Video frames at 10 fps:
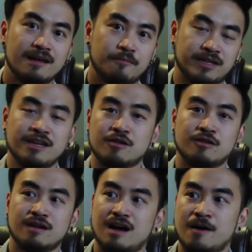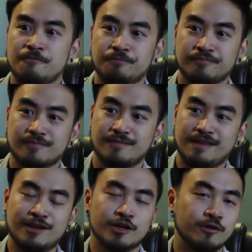But you know, um, you
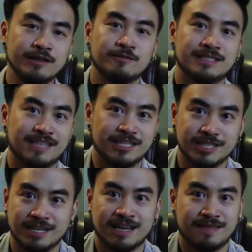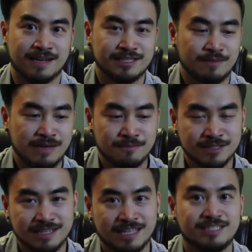could go into a session and then sabi mo
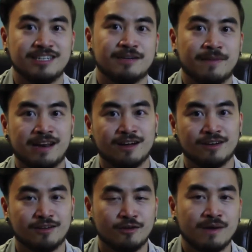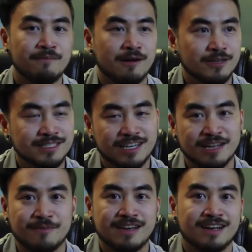sa engineer, parang, oh, magbawas ka
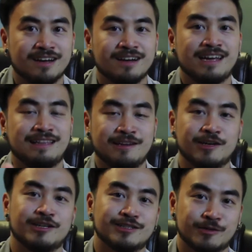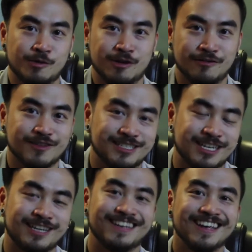naman ng 80 hertz, roll off ka
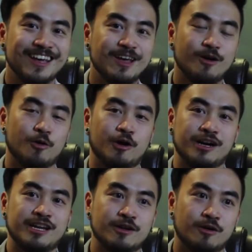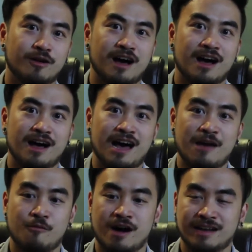dyan. Or, you know, uh, I
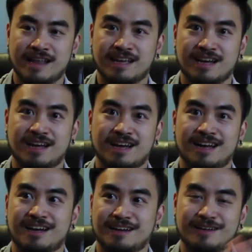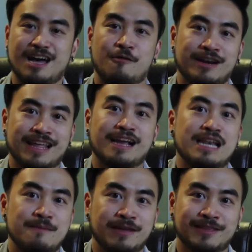want like a, I want like a
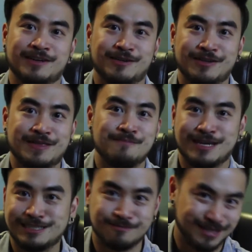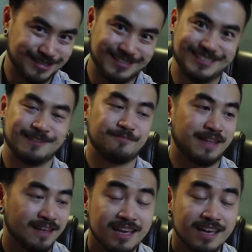limiter on the mix bus or something.